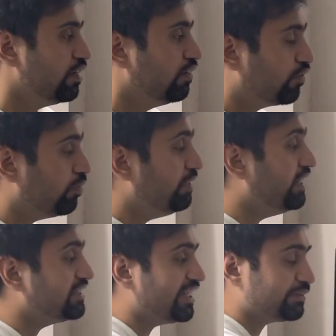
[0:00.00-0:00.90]
From need
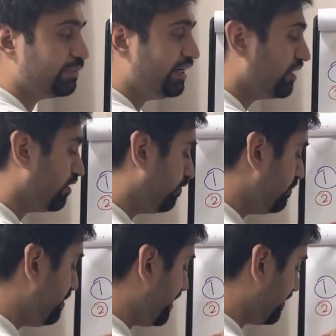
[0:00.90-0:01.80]
assessment, we
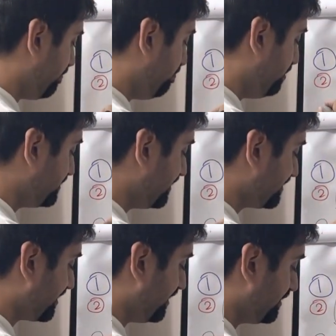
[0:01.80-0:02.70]
make business
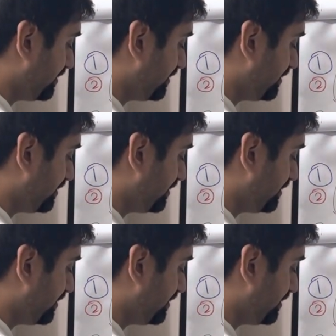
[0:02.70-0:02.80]
case.